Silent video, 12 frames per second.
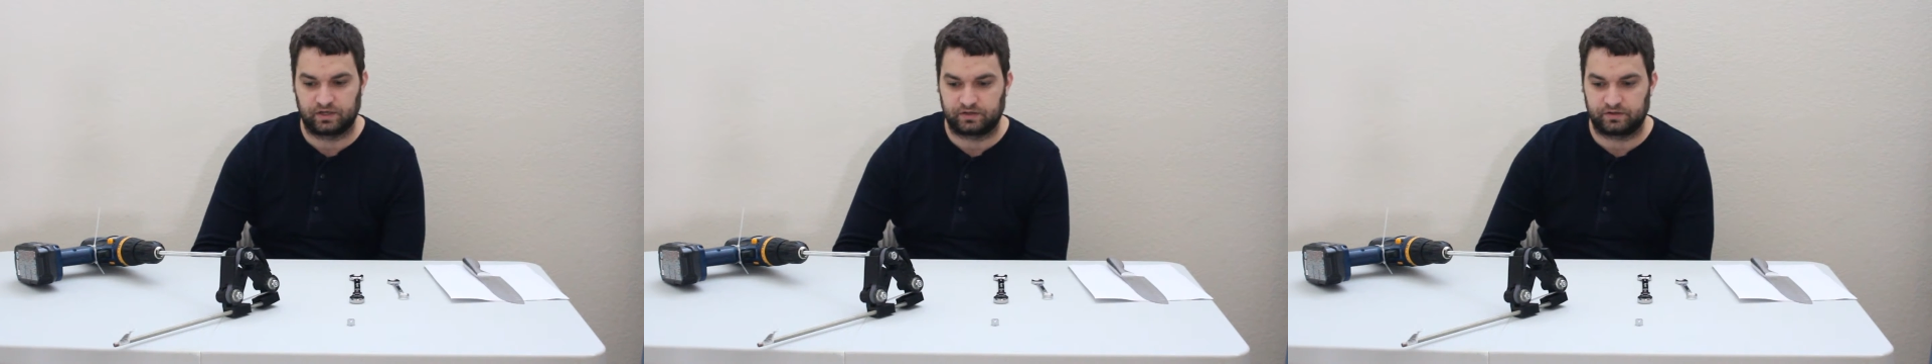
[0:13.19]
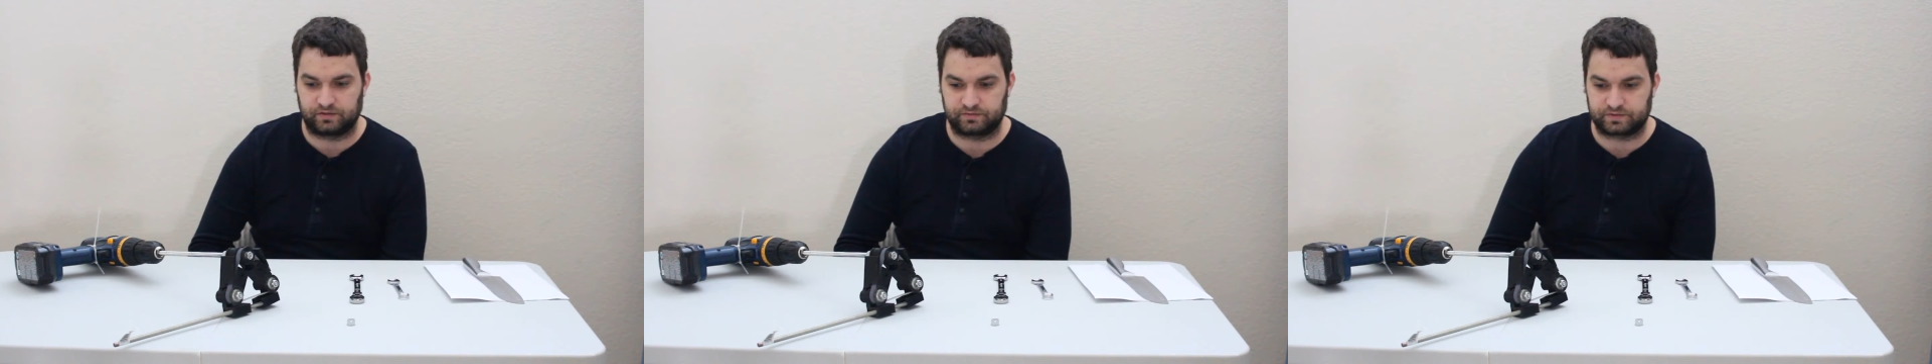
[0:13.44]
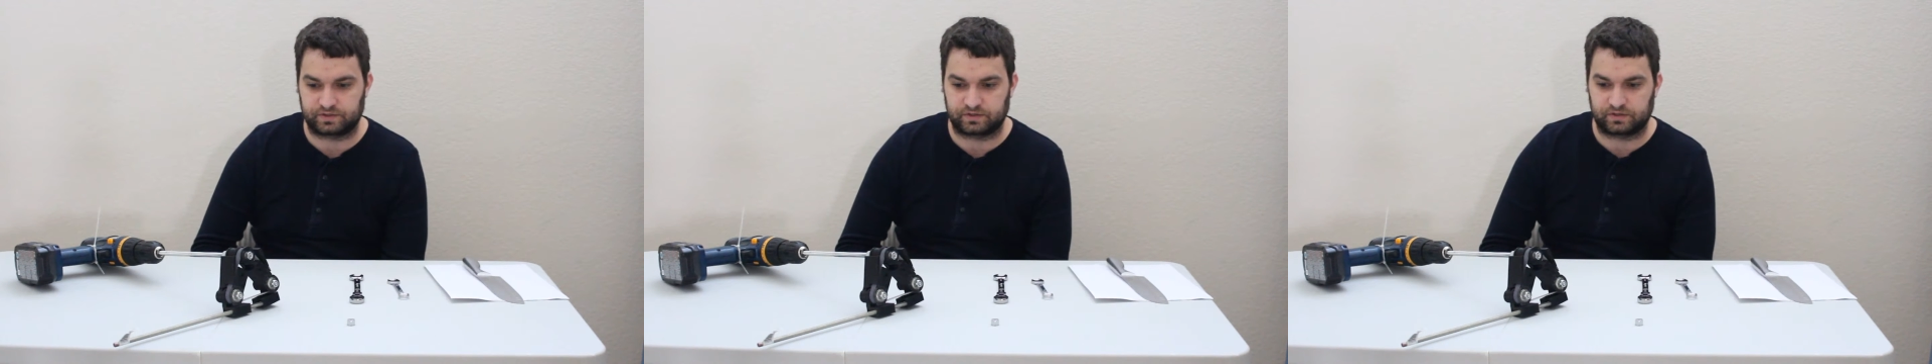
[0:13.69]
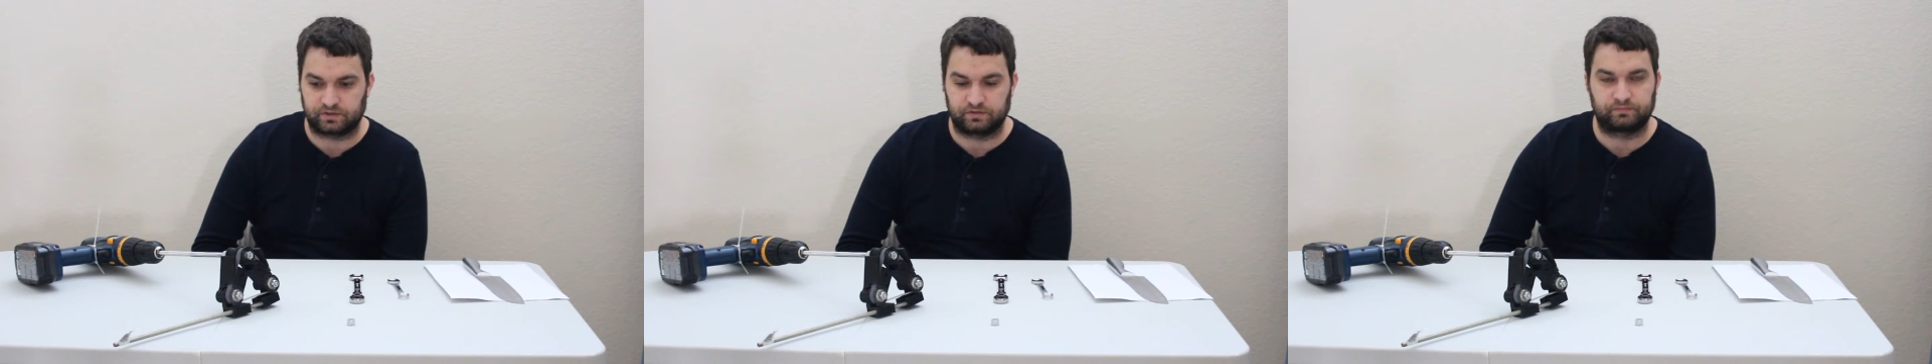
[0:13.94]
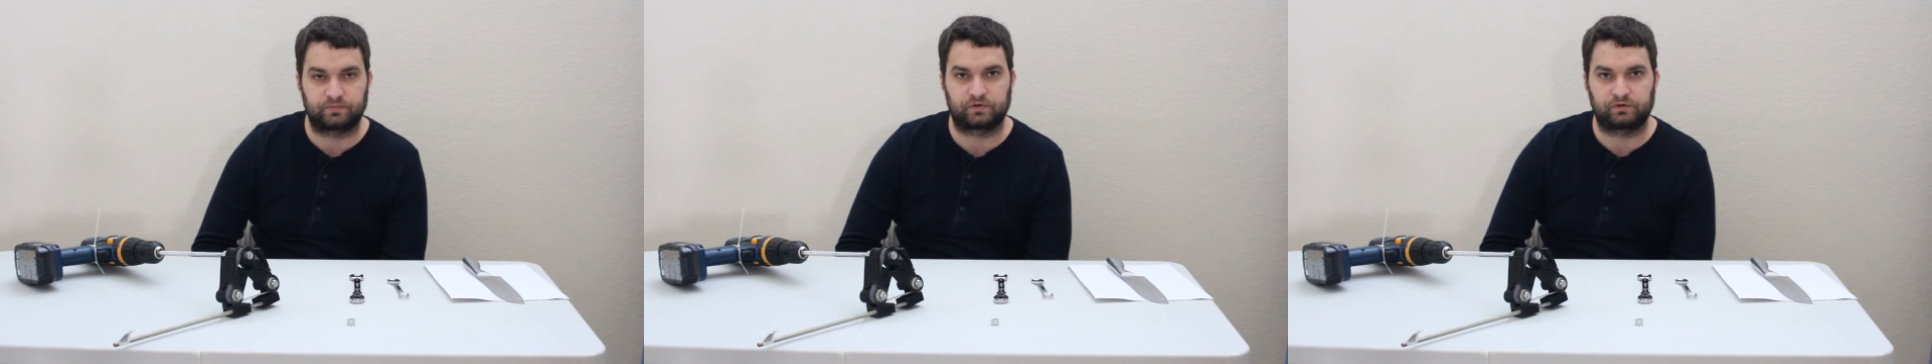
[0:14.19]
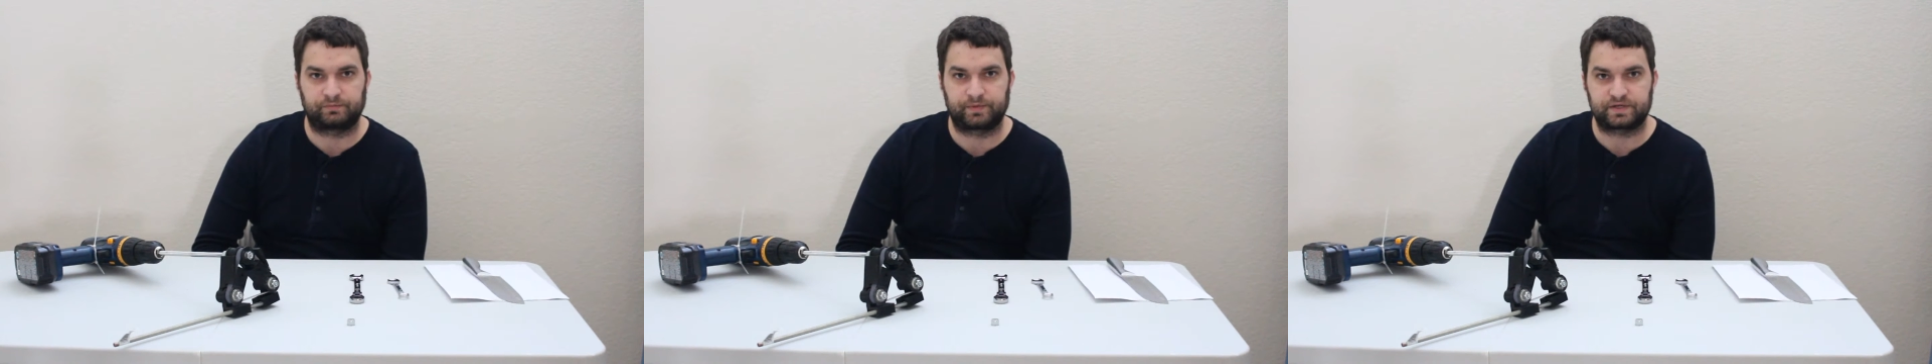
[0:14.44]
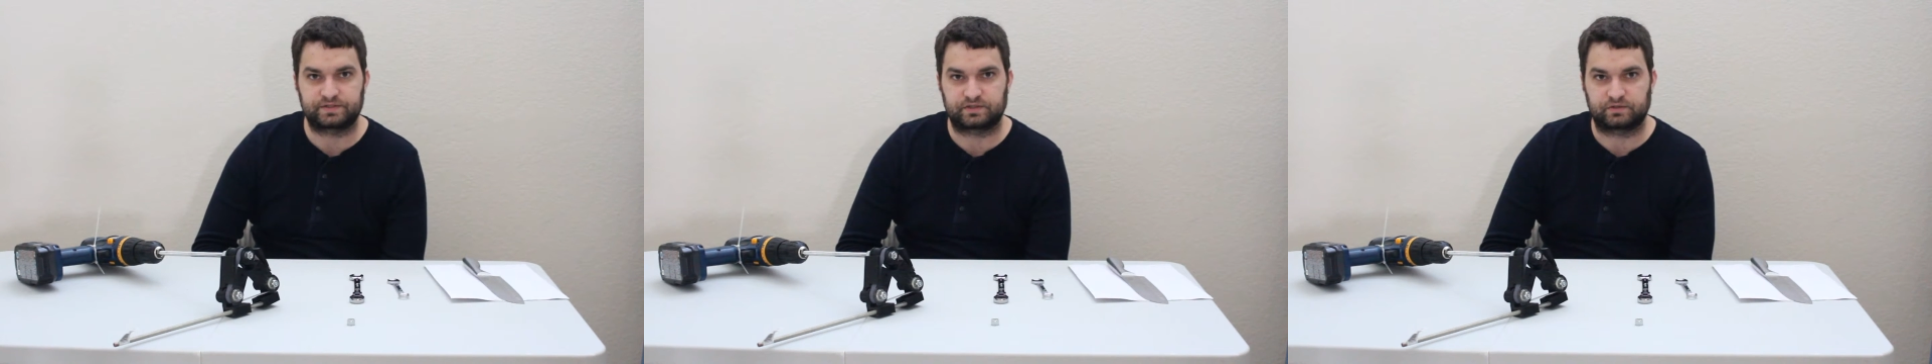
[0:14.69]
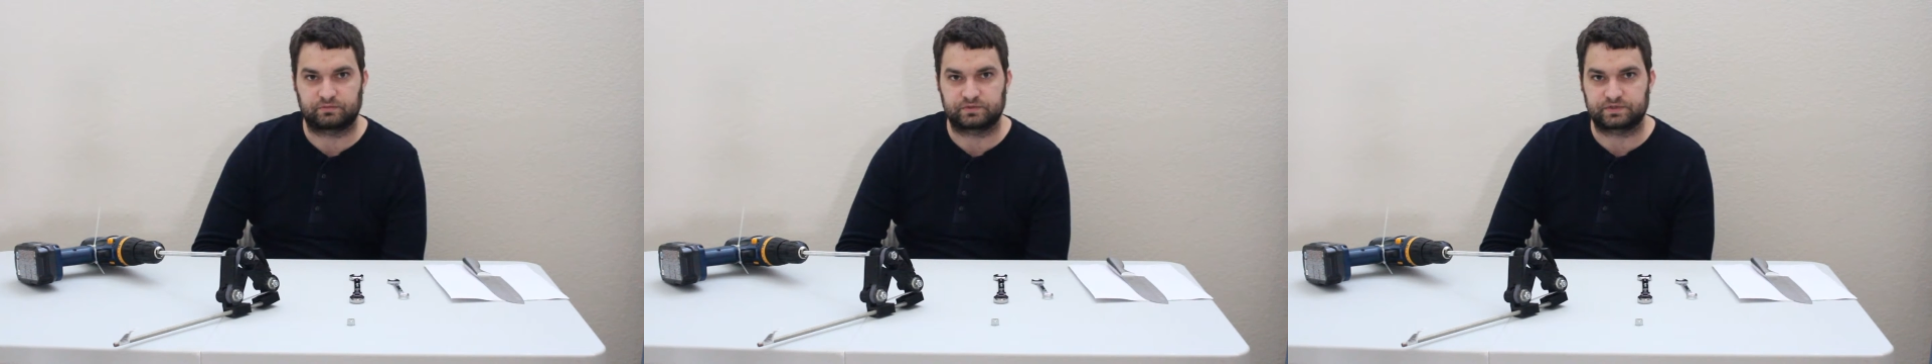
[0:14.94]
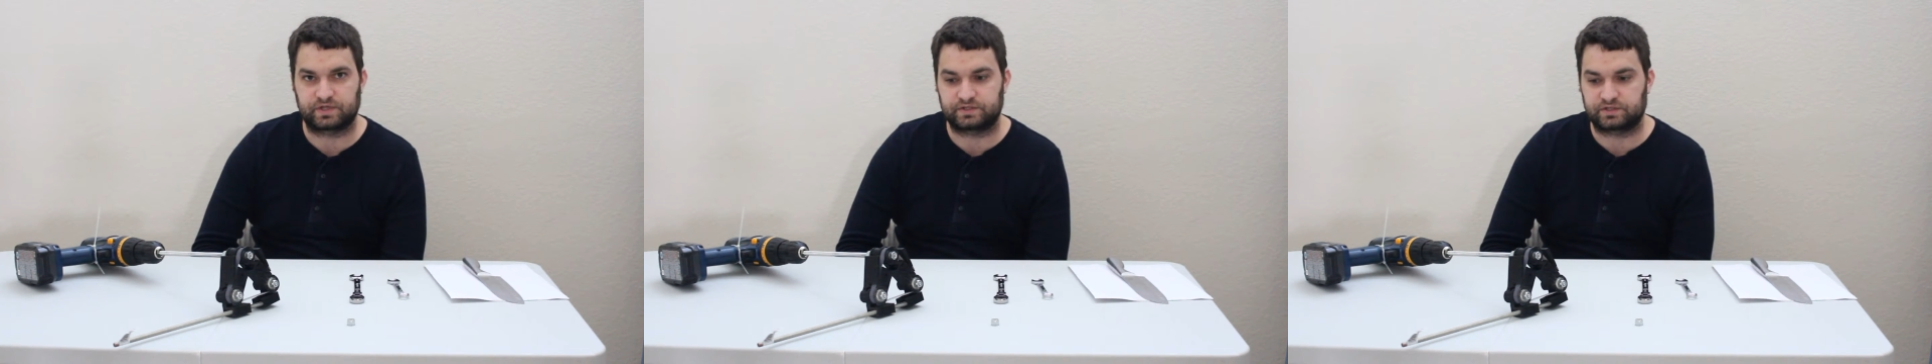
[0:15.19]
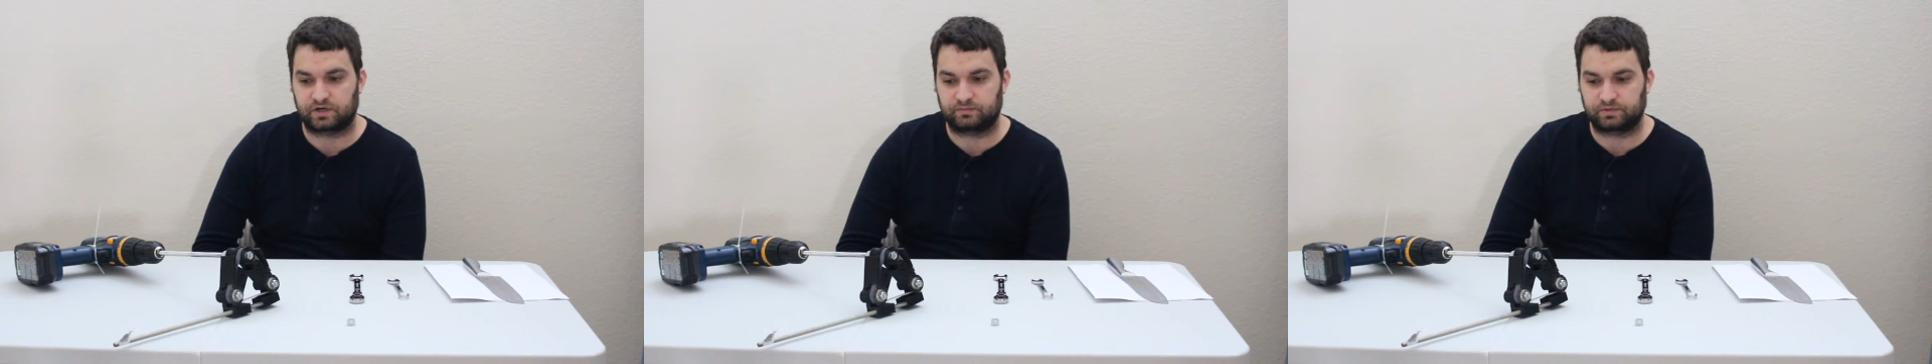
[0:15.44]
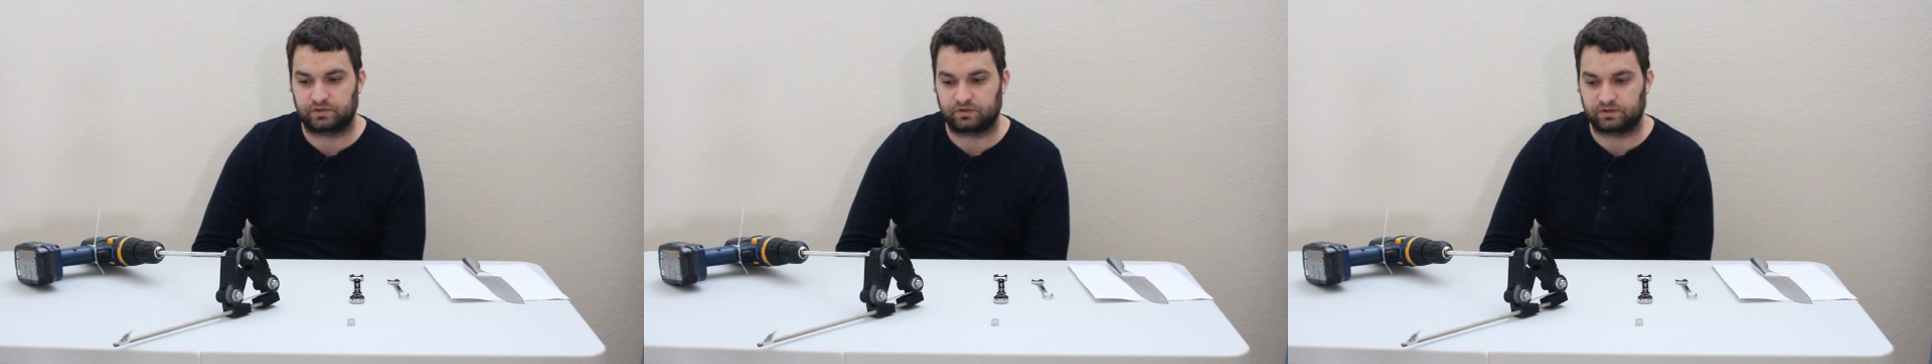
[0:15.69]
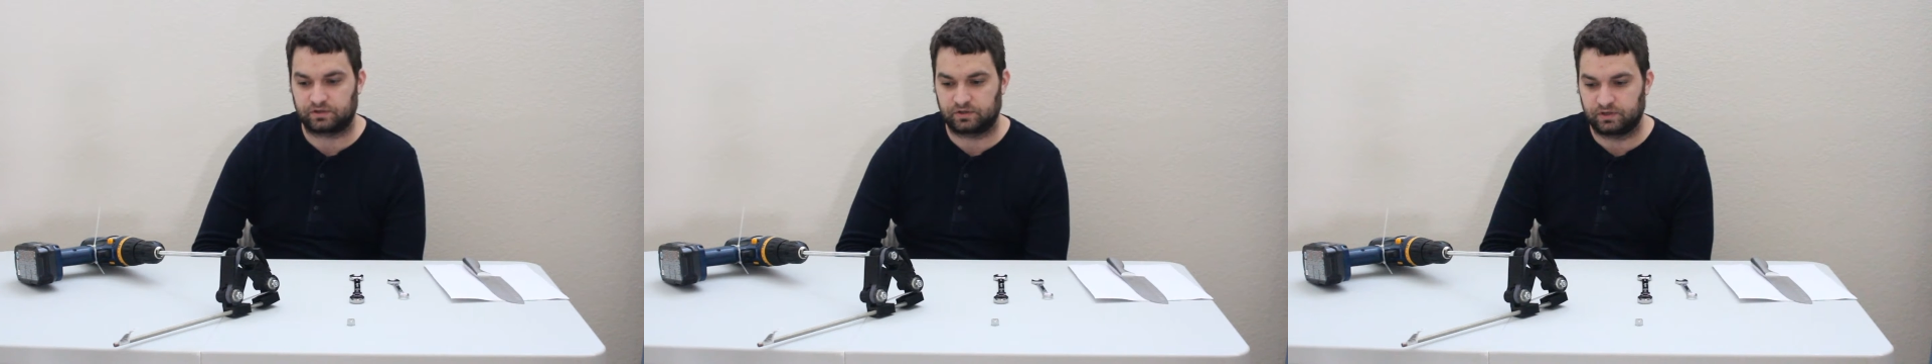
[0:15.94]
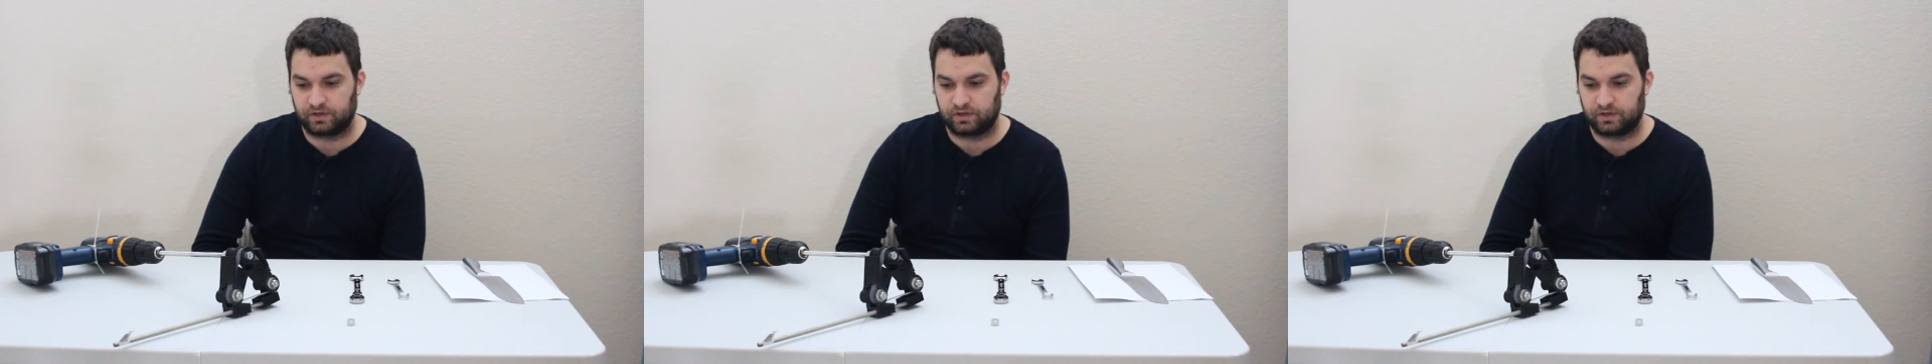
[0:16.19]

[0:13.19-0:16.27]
Those are more robust and will stay sharp longer.